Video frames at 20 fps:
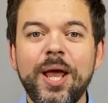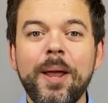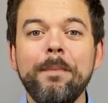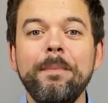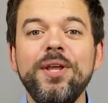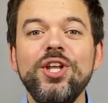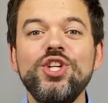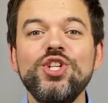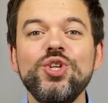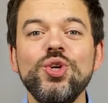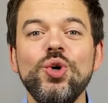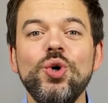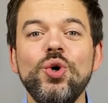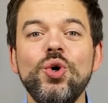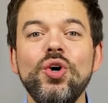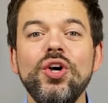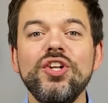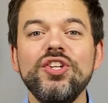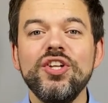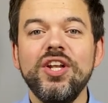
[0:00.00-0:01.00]
Be
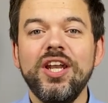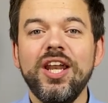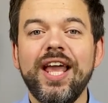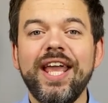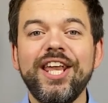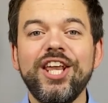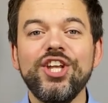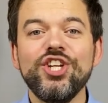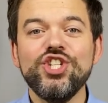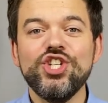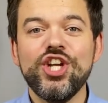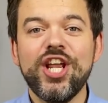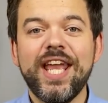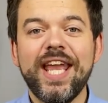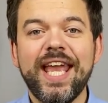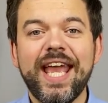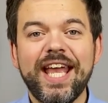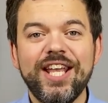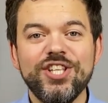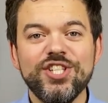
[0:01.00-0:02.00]
sure to like,
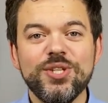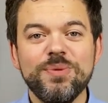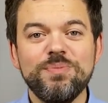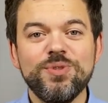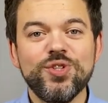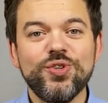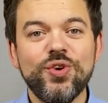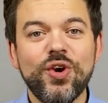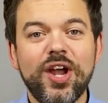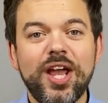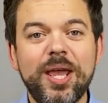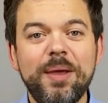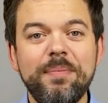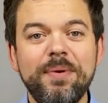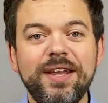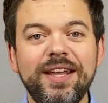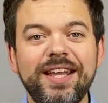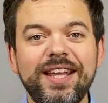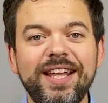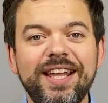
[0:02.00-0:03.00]
share, and subscribe,
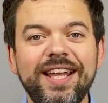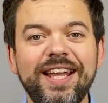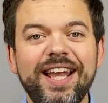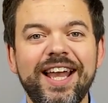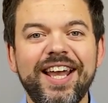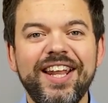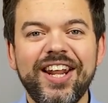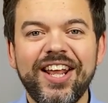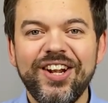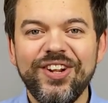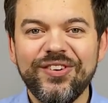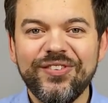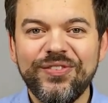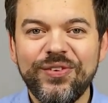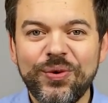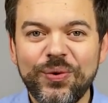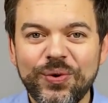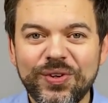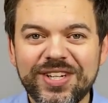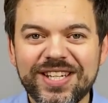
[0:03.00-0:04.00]
and I look
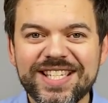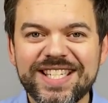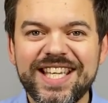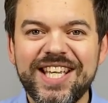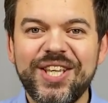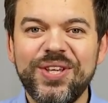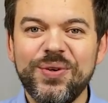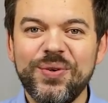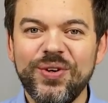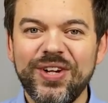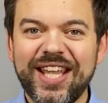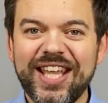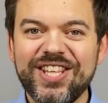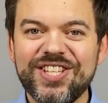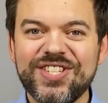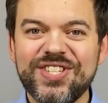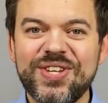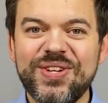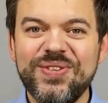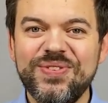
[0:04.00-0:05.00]
forward to seeing you all again
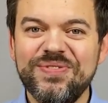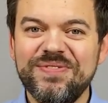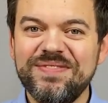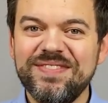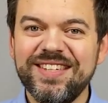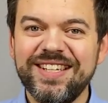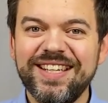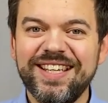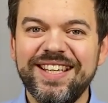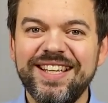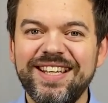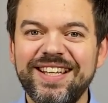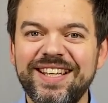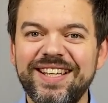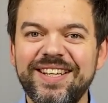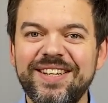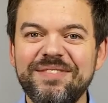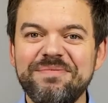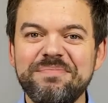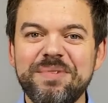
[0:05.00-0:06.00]
soon.
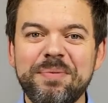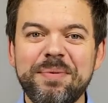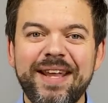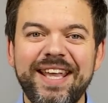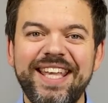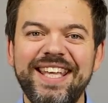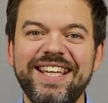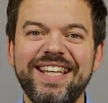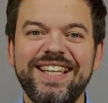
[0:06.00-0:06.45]
Bye-bye.